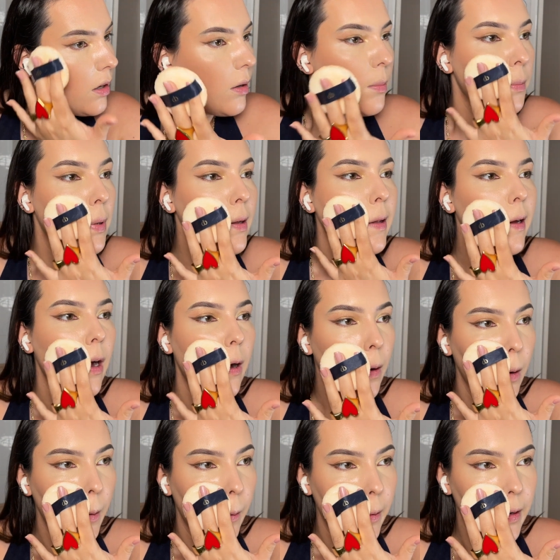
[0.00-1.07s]
But like
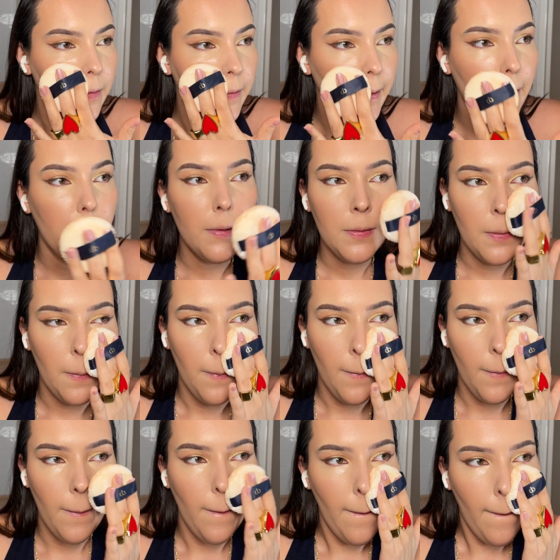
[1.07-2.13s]
all over the face,
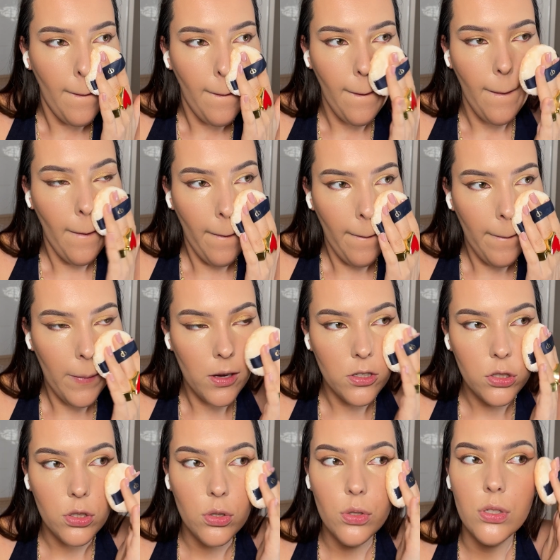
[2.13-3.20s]

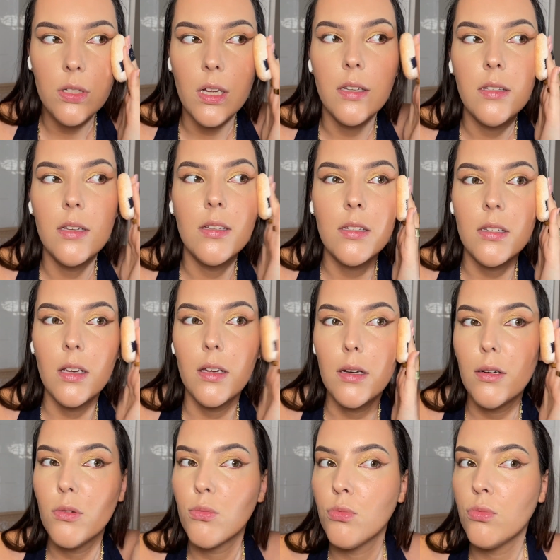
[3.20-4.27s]
just to set the skin.